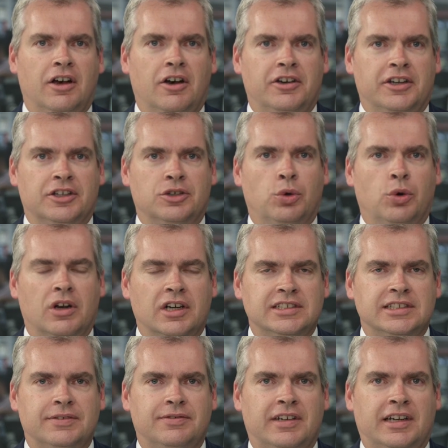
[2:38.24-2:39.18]
owning
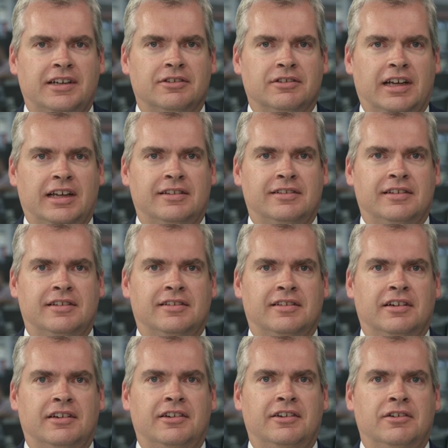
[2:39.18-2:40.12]
quality financial assets,
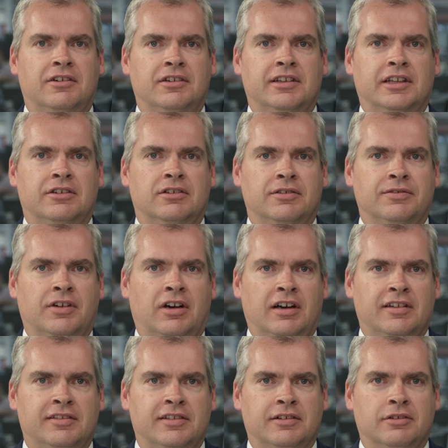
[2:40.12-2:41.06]
and ensuring that your
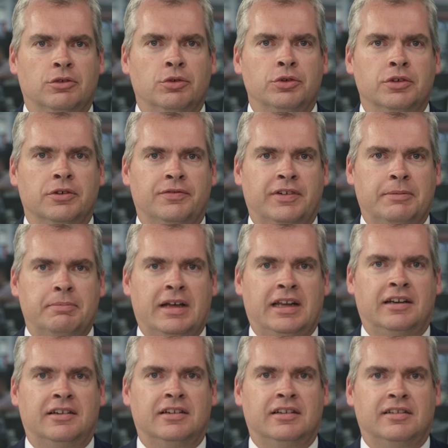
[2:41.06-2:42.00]
advisor or your fund
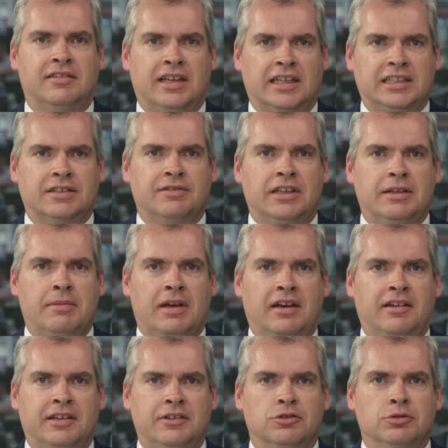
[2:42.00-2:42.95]
manager is actively
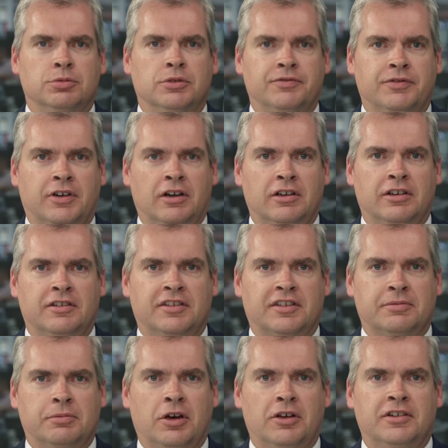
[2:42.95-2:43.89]
managing your portfolio's
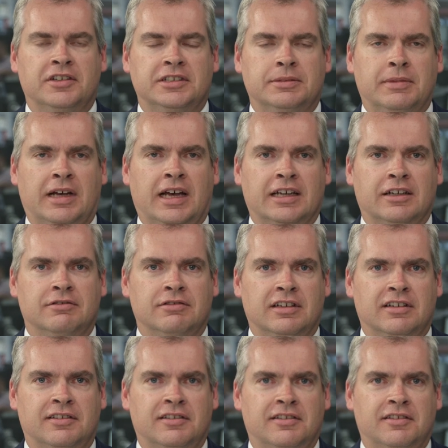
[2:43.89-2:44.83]
exposure to market
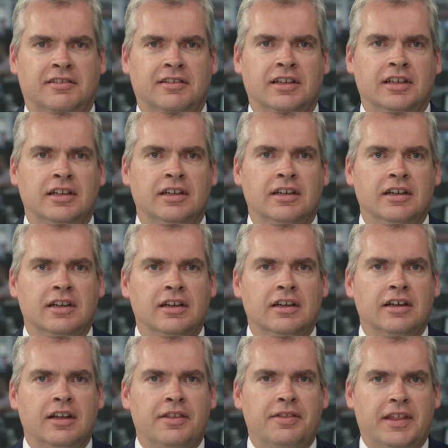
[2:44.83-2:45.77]
risks.
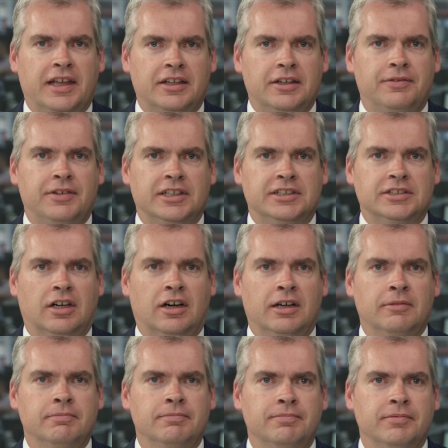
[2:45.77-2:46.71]
Thank you for your
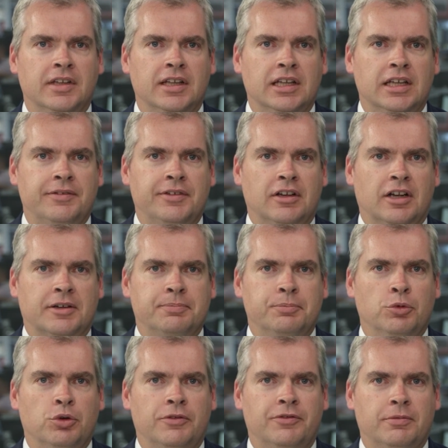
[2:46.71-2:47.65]
time. If you'd like
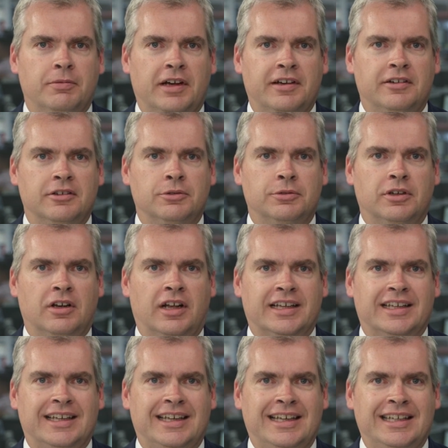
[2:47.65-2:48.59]
more information or would
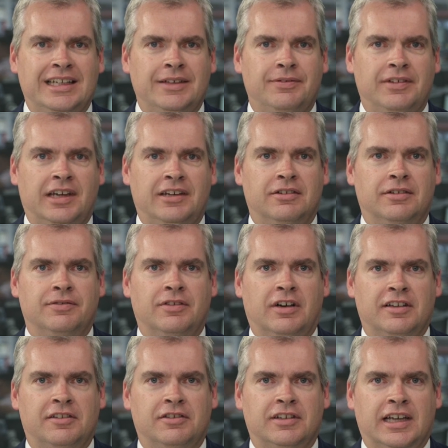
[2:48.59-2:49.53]
like any financial
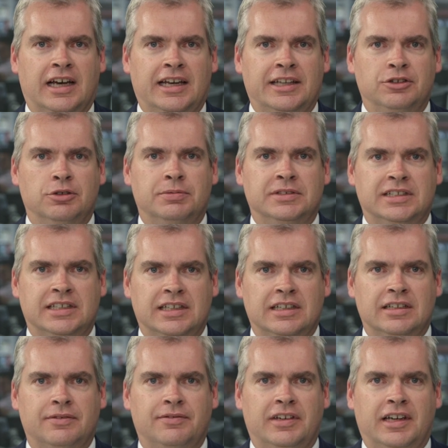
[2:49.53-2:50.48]
advice regarding your
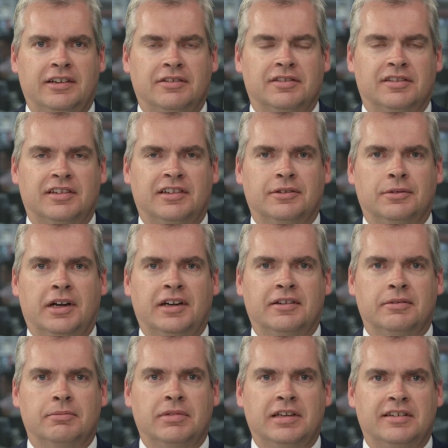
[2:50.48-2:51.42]
particular financial
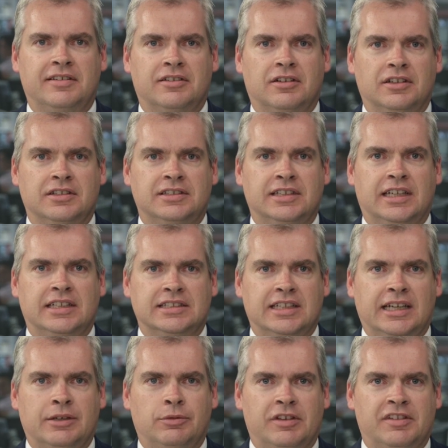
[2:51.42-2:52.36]
situation, please contact
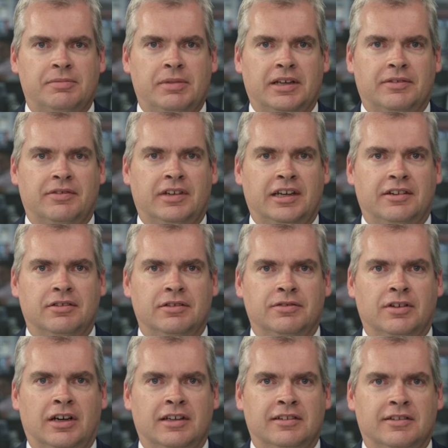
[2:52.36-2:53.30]
a Westpac financial
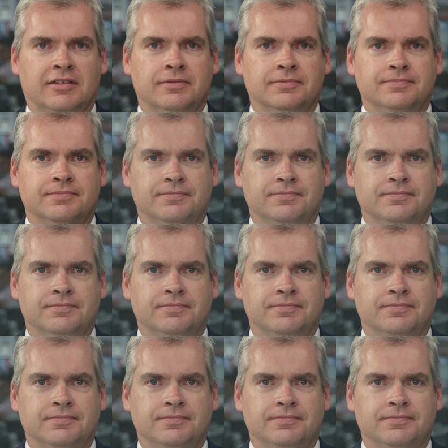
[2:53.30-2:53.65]
advisor.